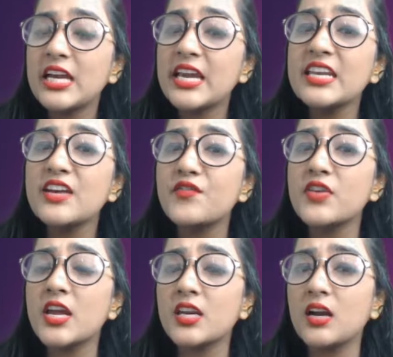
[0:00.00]

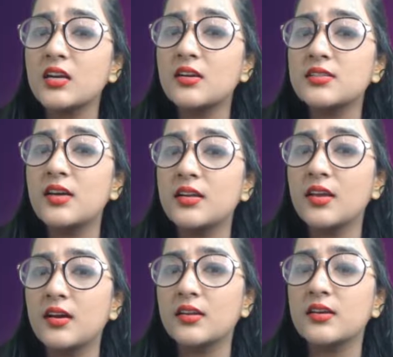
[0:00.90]
Indefinite articles are
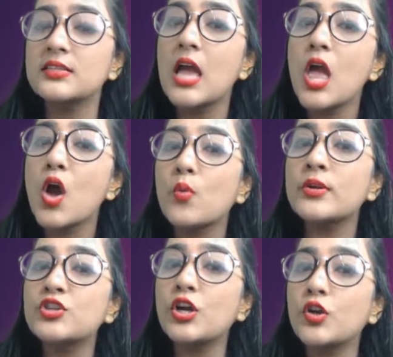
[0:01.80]
the articles
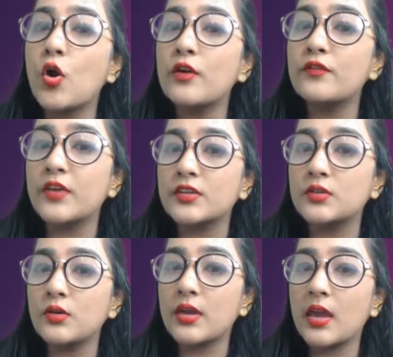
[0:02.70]
which are not
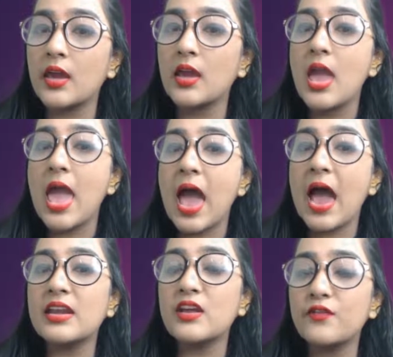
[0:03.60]
fixed, okay?
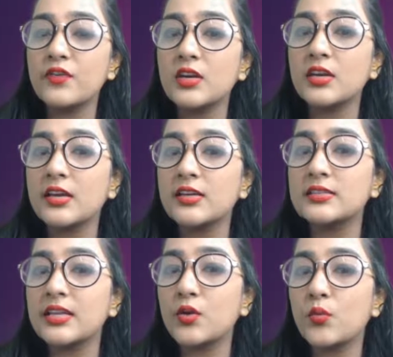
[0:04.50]
And definite
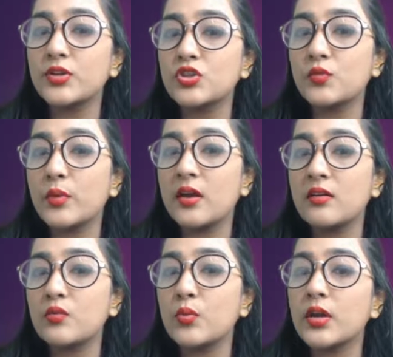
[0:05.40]
is like
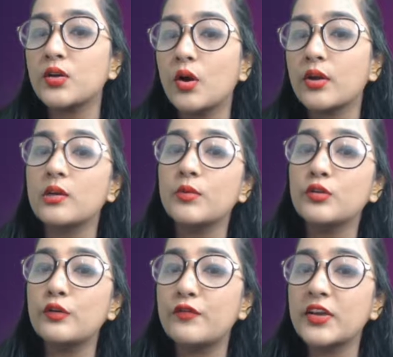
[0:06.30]
wherein we are talking about
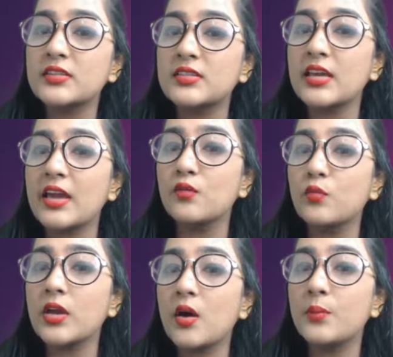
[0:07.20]
the fixed thing and
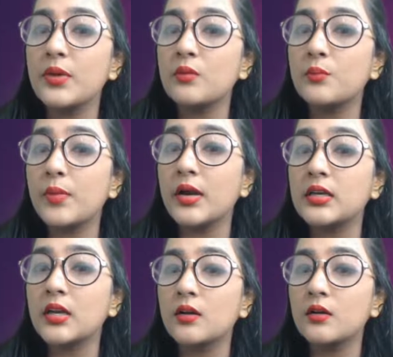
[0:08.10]
we are being
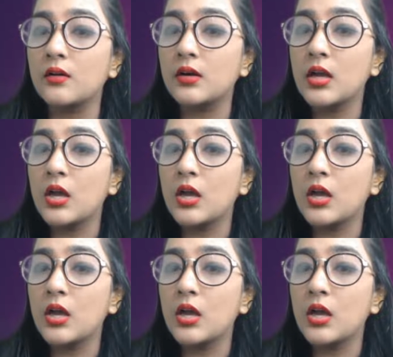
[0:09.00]
particular.